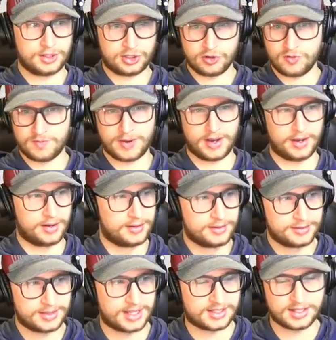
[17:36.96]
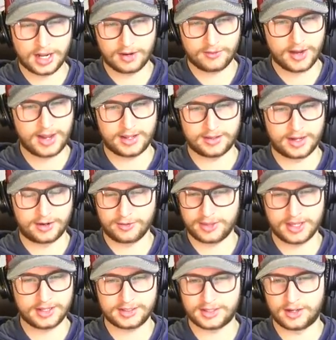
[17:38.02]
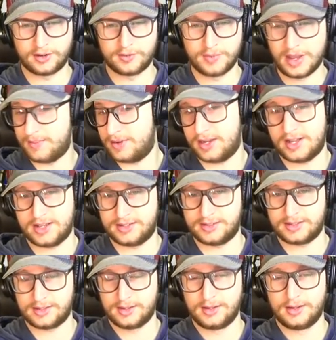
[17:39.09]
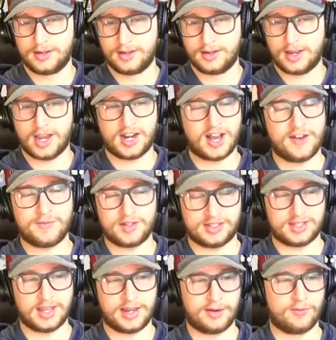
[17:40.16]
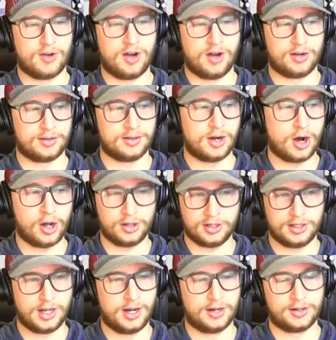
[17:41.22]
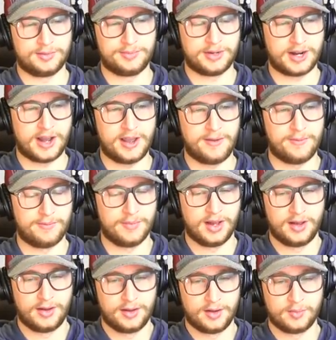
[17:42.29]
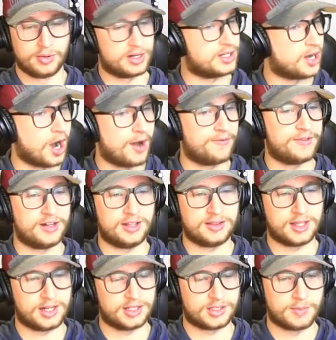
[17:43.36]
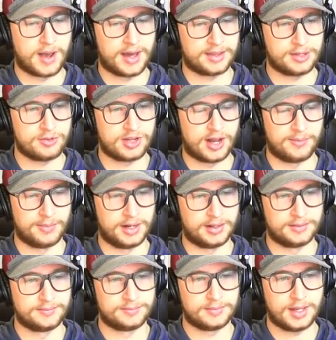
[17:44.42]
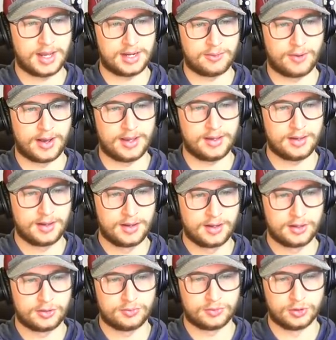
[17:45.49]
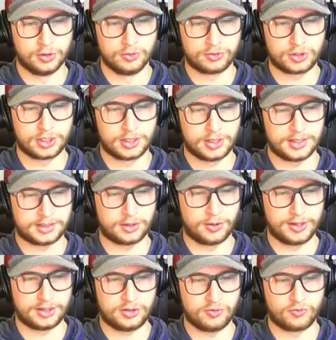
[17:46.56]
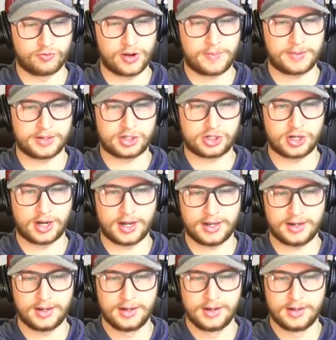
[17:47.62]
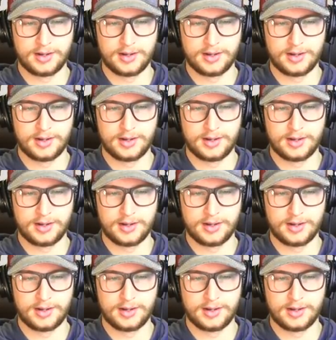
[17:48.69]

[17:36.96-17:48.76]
Dumba. That's not right. I don't think so. Maybe it is, and I've been saying it wrong all along, but I am pretty confident that it's Matthew Dumba. Anyway, Luke is going to rip a shot,